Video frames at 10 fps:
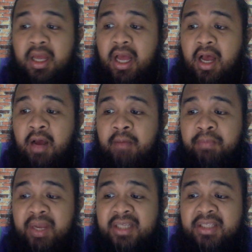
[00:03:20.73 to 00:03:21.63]

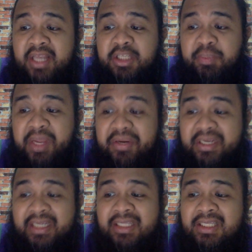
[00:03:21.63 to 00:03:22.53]
Plus the
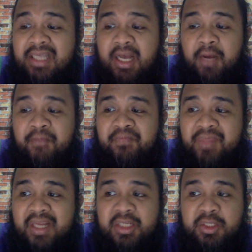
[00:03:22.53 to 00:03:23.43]
experience,
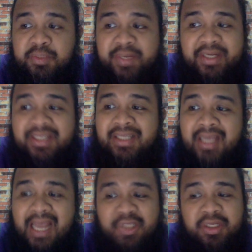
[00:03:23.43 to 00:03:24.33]
they
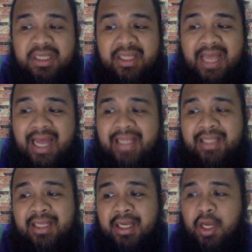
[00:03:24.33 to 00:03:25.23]
actually need that,
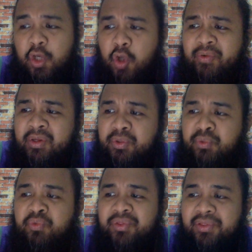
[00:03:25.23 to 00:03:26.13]
and going
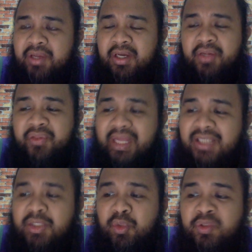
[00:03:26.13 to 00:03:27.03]
through
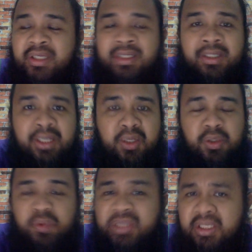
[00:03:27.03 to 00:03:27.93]
these
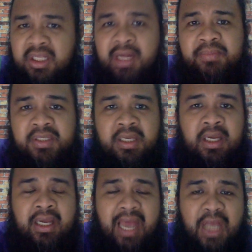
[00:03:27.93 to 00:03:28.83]
losing slumps
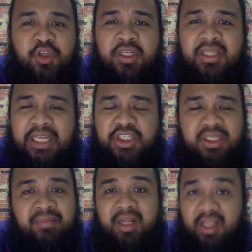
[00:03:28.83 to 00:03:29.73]
actually teach
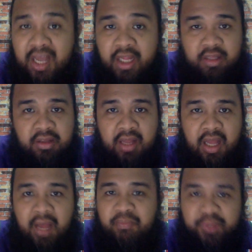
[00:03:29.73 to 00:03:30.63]
them a lot.
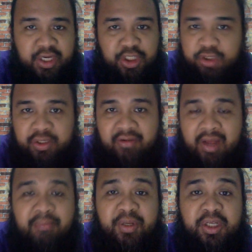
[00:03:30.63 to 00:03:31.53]
I'm pretty
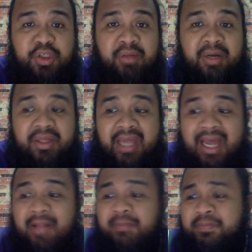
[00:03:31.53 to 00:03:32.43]
sure about that.